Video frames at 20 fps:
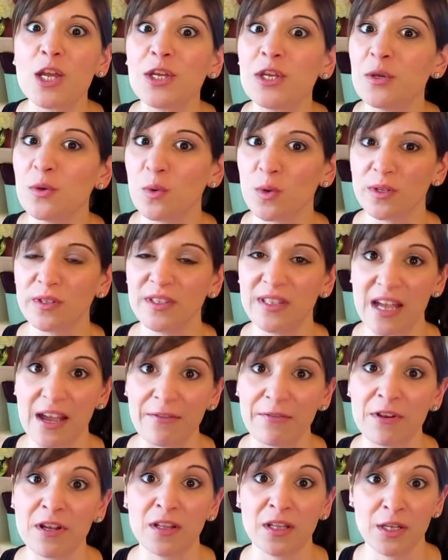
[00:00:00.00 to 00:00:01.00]
you will
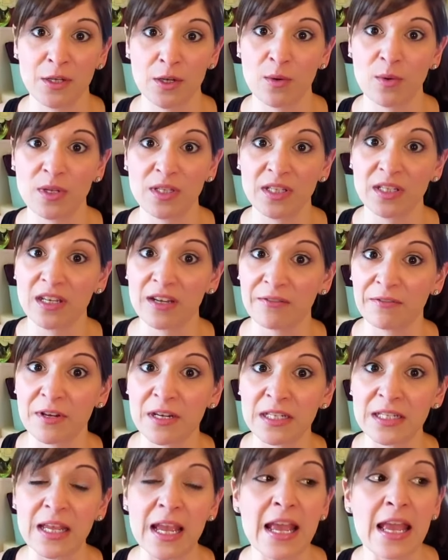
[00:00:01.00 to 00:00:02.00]
definitely notice a
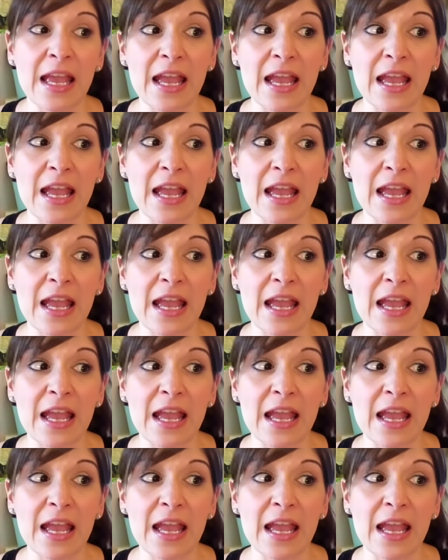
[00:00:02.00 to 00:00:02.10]
difference.